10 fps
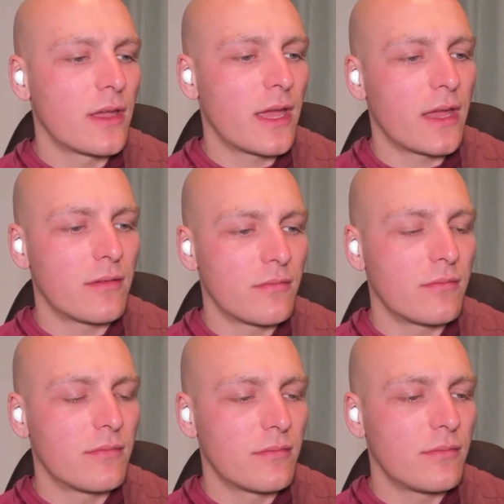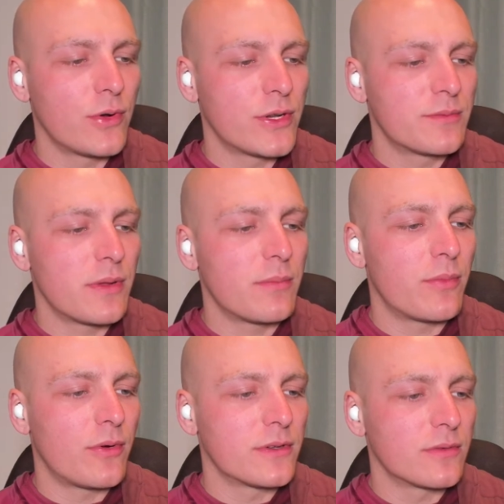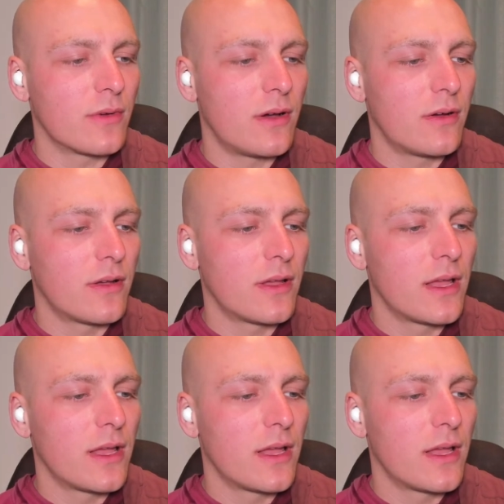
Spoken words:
and Buddhist people as well.